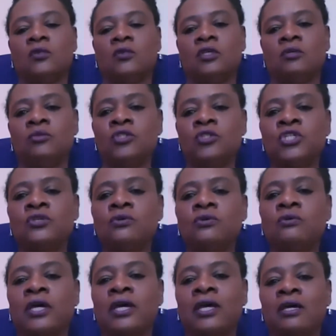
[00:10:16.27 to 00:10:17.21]
I'm not sure
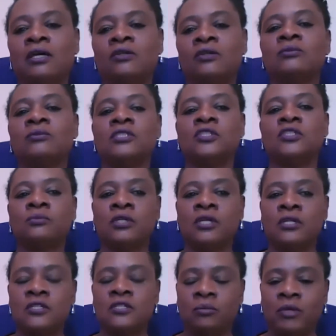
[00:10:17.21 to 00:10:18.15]
that I had all these
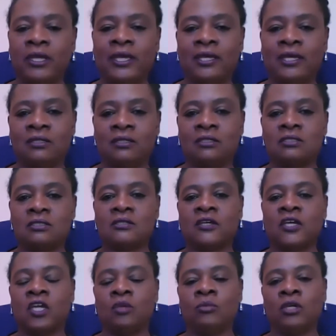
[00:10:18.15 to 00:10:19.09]
words in my head at the
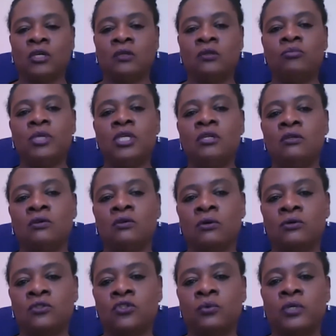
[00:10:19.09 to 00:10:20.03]
time. I'd have been an
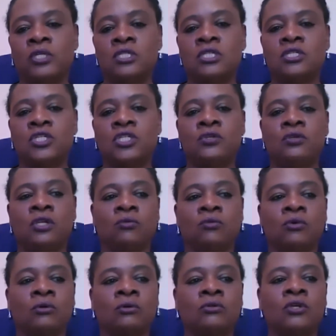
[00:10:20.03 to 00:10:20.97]
odd
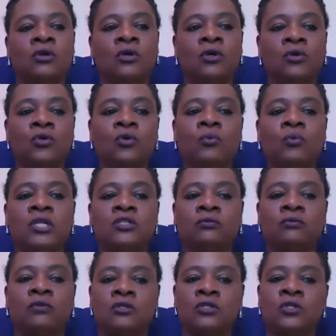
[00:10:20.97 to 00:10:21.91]
22-year-old who went
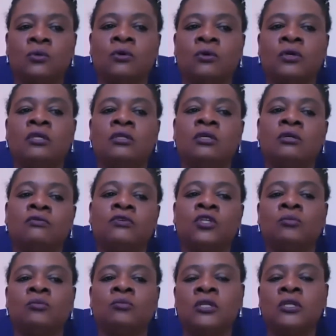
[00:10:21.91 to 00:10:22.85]
around talking of
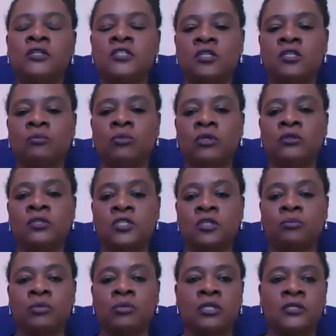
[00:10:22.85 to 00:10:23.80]
community
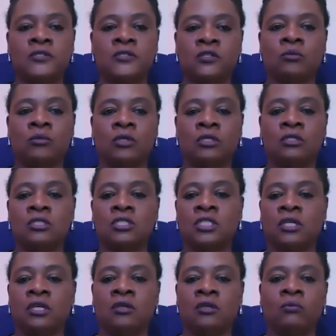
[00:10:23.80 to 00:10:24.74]
municipalism and
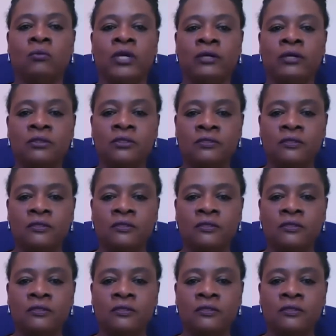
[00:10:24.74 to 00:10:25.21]
shared wealth.